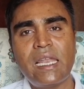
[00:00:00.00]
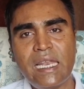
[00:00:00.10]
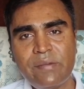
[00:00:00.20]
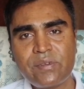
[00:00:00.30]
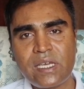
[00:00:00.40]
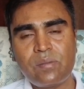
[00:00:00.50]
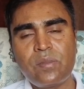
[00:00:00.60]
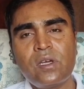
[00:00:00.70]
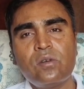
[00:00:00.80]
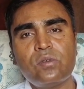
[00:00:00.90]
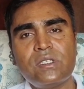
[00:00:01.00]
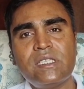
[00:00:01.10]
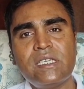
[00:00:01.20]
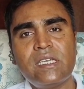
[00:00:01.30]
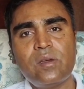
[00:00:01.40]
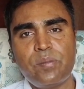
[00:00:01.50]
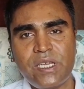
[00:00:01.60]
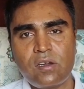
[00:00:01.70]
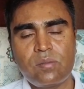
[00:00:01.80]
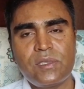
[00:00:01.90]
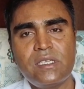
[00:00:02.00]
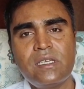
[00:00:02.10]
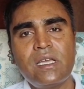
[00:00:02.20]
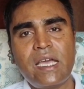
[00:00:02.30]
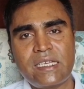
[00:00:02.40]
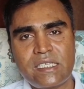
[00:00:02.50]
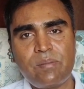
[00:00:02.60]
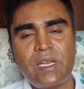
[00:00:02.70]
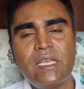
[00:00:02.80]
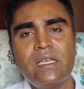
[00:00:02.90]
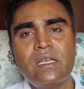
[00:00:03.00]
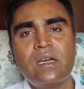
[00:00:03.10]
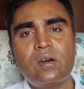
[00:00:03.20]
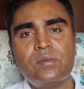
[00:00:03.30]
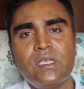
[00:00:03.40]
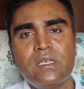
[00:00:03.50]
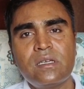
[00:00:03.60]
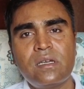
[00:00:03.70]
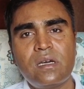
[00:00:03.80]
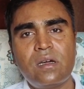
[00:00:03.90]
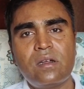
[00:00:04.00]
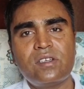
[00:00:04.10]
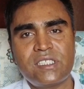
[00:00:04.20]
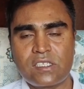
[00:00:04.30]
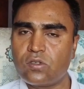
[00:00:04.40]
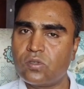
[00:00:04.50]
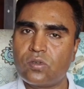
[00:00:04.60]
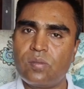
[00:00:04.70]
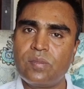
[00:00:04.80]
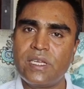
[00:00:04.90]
lift up with the beak of the assembly of the resectoscope.